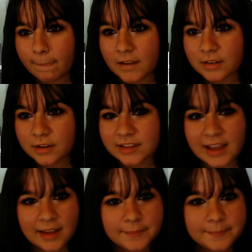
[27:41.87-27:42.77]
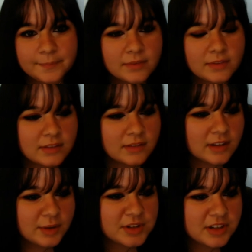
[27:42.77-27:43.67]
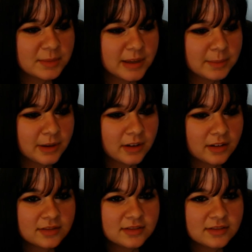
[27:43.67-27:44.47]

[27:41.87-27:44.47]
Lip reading: Look at that. Wish I could make it bigger.